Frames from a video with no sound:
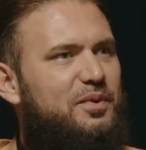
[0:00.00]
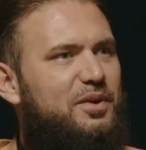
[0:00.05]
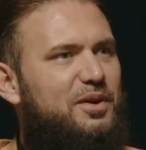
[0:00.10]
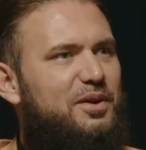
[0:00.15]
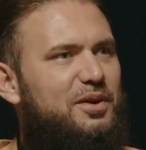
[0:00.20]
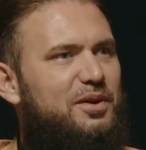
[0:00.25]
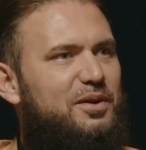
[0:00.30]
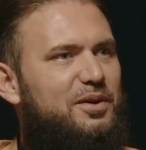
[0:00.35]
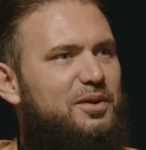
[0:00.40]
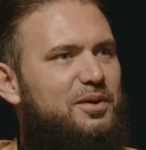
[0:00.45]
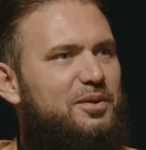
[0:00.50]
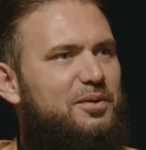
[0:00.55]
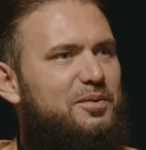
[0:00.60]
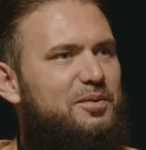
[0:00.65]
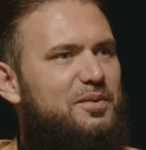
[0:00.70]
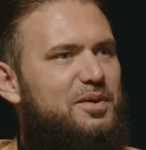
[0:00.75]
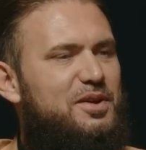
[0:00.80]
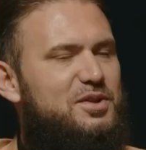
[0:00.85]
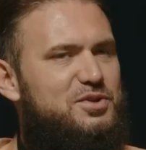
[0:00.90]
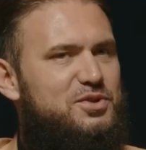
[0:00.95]

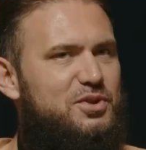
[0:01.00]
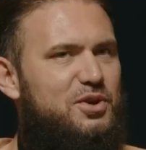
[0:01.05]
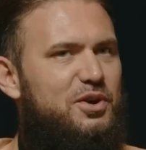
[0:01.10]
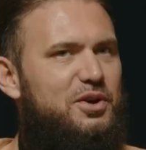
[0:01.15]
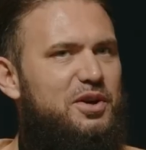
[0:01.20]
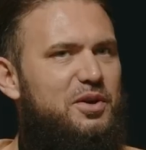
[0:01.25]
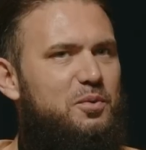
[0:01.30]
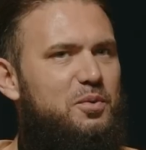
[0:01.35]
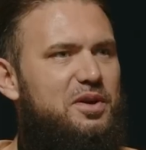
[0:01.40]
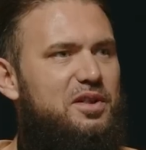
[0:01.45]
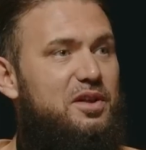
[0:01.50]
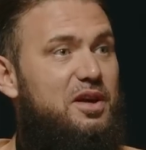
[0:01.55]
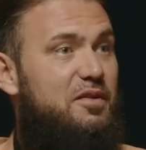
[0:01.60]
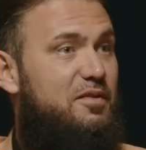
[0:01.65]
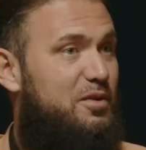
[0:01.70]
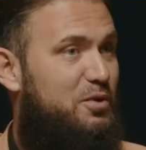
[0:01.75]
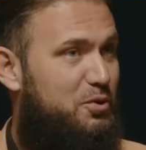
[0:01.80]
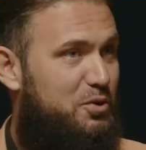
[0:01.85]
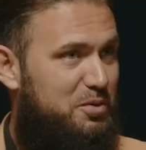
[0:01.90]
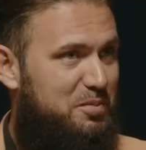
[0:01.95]
It started with
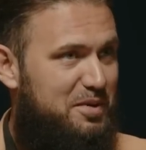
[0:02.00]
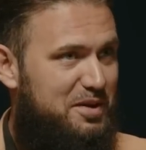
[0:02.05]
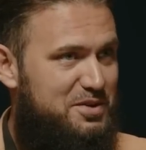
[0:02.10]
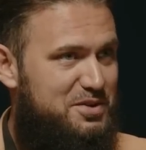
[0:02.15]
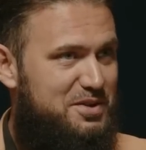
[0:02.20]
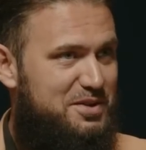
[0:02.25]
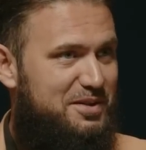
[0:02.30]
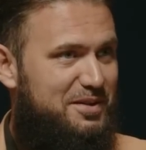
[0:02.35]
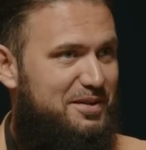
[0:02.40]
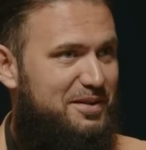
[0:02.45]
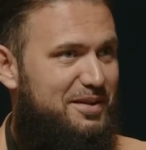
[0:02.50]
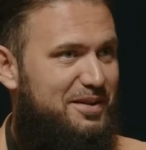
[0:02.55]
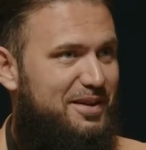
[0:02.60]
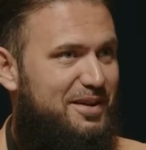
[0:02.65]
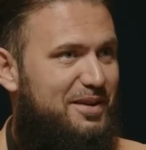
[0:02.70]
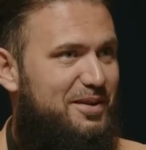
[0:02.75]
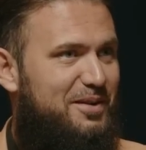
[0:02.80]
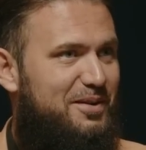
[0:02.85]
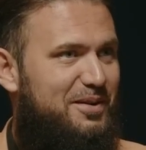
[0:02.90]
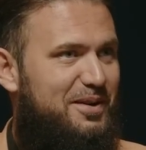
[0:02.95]
giving khutbahs,
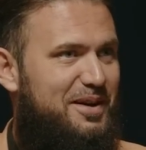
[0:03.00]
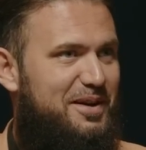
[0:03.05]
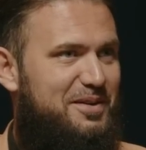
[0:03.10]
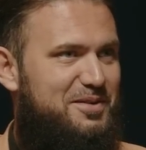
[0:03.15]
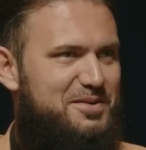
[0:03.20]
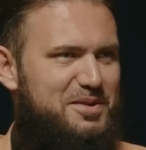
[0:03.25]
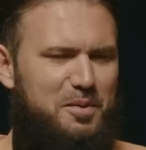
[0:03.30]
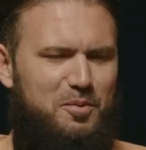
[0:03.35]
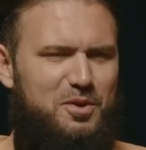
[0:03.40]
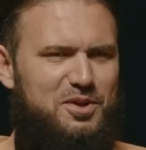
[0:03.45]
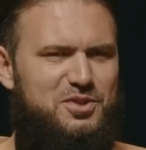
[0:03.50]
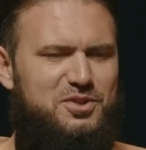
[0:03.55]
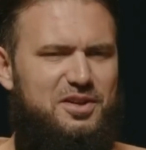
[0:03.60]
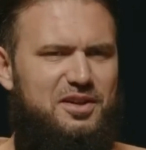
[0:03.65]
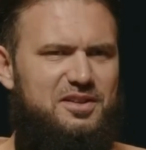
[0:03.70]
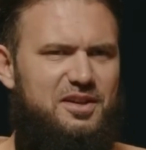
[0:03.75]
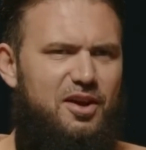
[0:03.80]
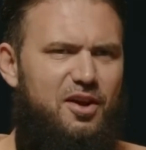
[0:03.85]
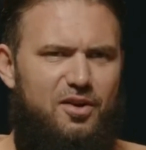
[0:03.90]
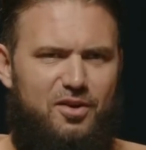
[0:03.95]
right? Someone's
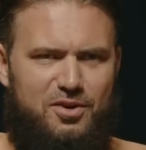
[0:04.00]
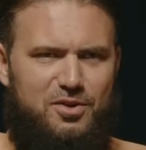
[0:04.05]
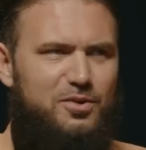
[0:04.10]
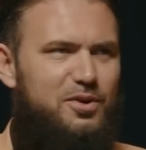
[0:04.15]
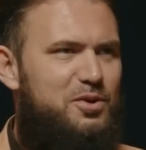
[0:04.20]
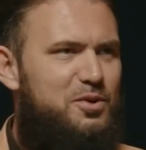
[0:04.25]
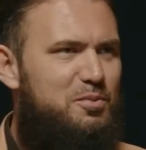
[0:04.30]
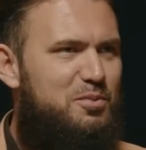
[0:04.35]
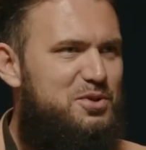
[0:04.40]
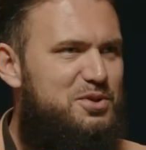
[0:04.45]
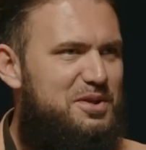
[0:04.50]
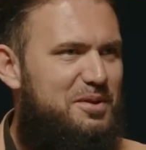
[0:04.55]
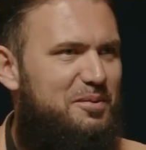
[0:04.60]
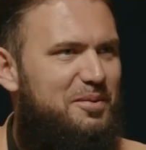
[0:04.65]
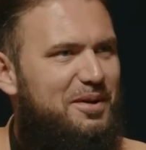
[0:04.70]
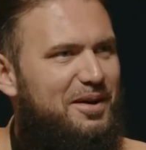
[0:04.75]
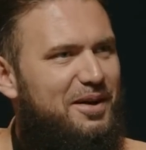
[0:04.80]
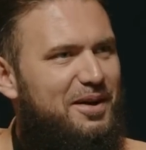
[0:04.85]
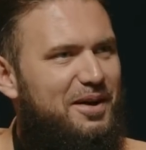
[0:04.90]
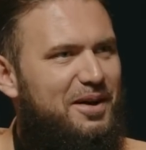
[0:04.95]
like, oh, you're a new Muslim.
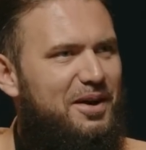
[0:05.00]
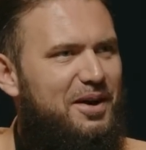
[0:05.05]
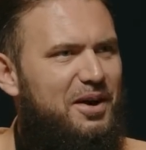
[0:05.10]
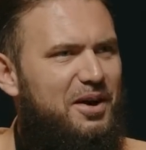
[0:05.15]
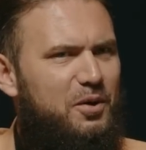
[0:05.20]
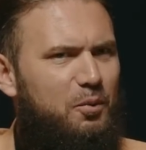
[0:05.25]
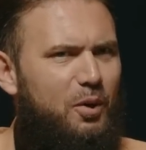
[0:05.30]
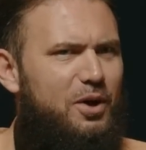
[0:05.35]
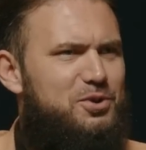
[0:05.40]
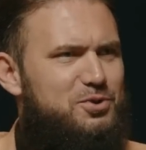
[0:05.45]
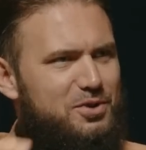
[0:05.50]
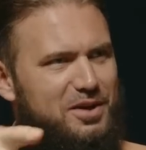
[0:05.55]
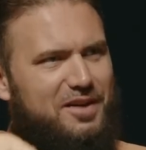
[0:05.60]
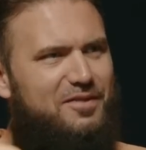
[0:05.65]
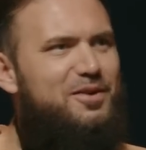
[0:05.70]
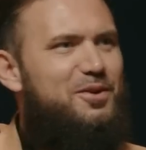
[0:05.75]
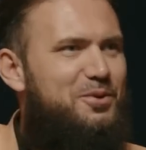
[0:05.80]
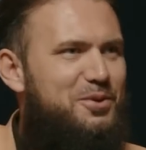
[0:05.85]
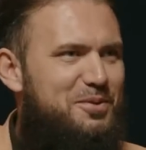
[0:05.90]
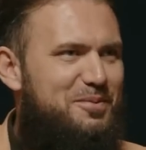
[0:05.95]
Why don't you
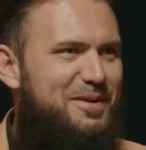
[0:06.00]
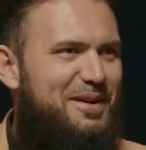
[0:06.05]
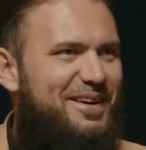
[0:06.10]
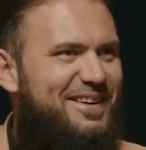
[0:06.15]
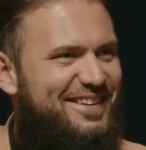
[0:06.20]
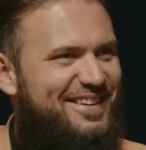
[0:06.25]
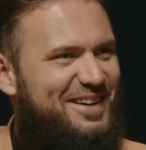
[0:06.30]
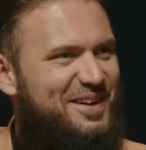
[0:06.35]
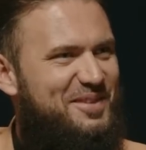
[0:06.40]
give the khutbah?